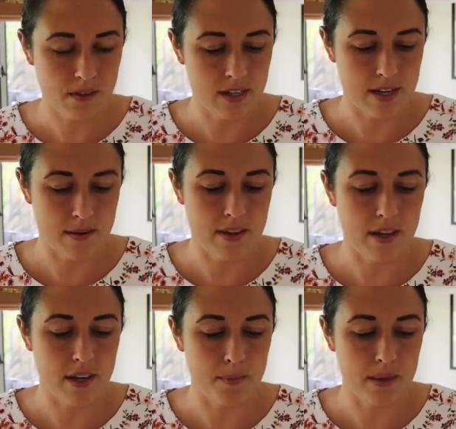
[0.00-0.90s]
and
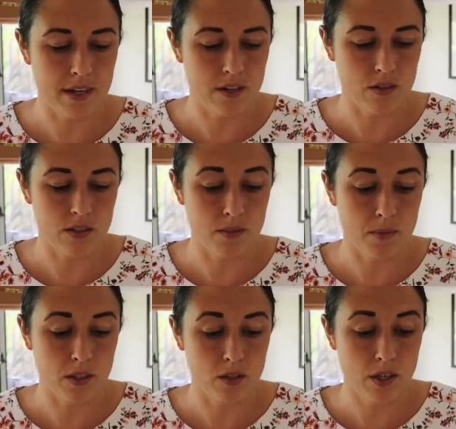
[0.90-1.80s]
then I plan to do
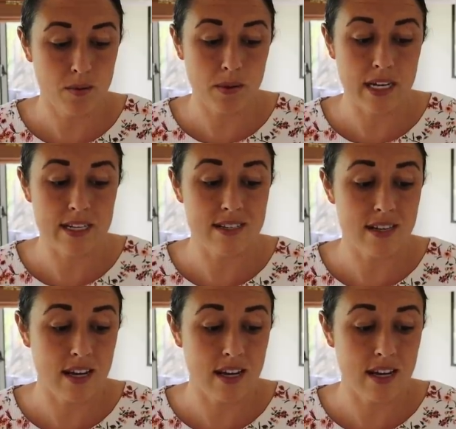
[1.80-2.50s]
some green beans